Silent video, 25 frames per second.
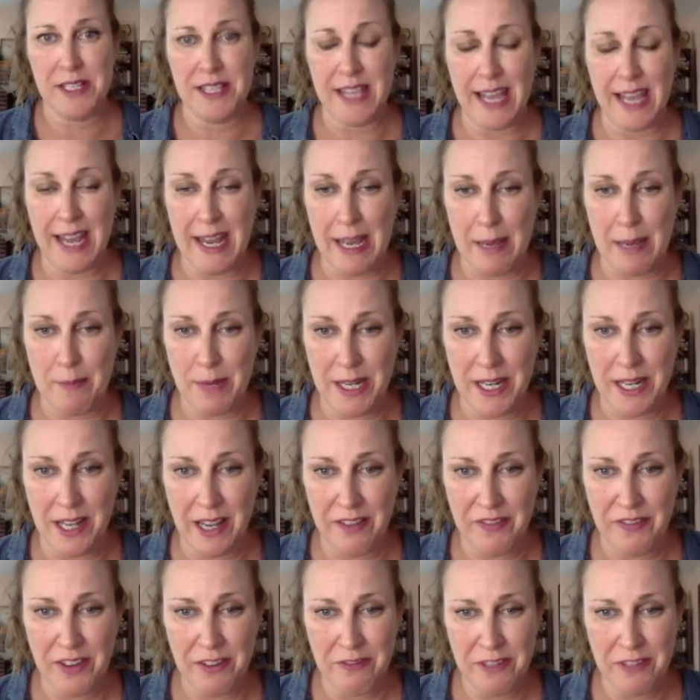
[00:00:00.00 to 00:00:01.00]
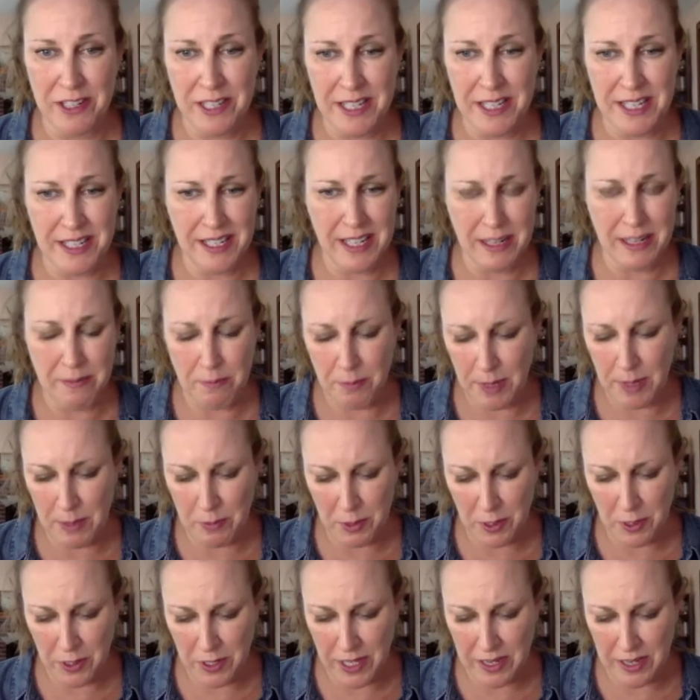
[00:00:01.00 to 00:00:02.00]
lamb enough. It really, and
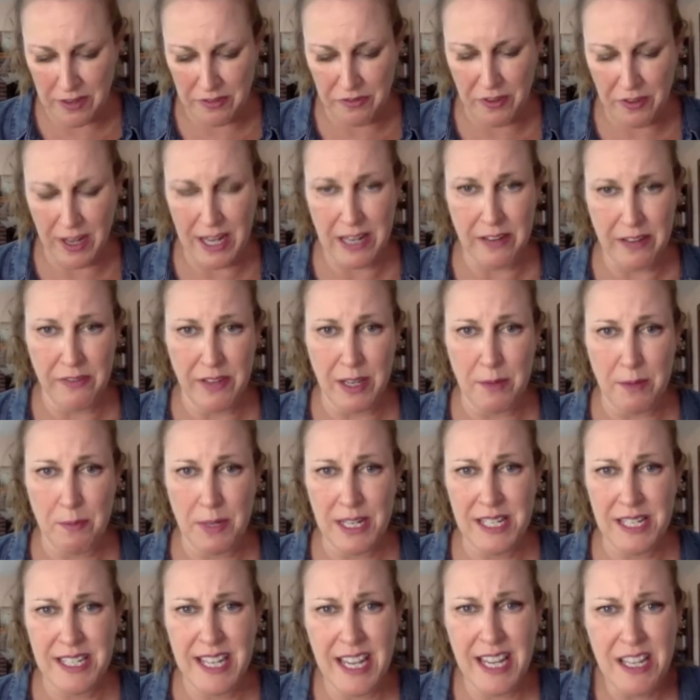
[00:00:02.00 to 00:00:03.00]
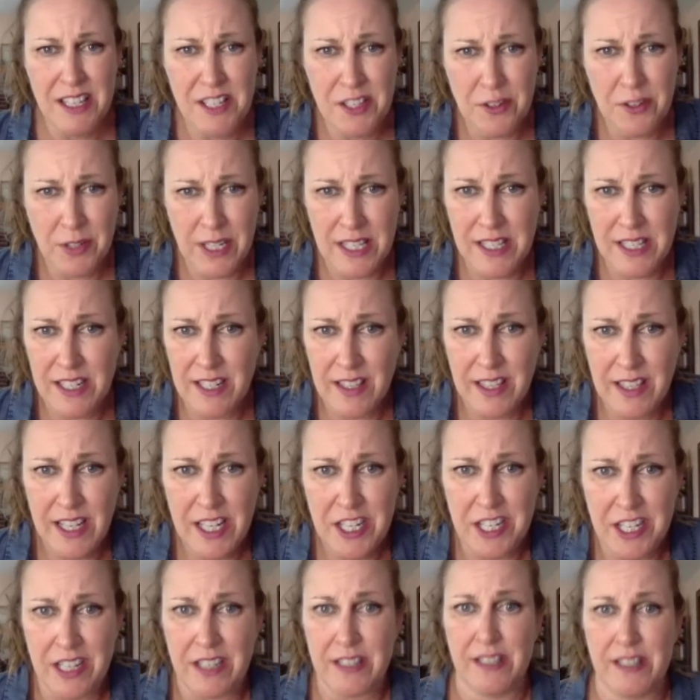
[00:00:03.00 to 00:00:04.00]
people are like afraid of it, but it tastes so it's
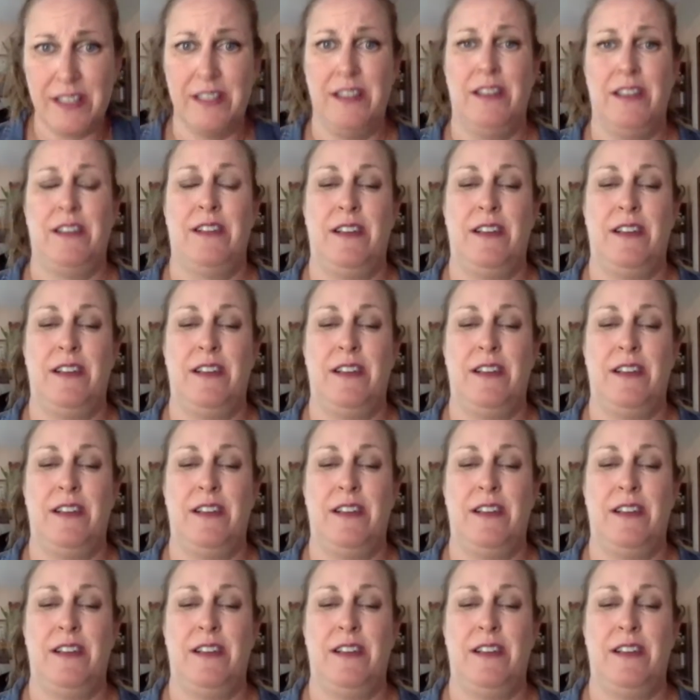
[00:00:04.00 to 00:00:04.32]
delicious.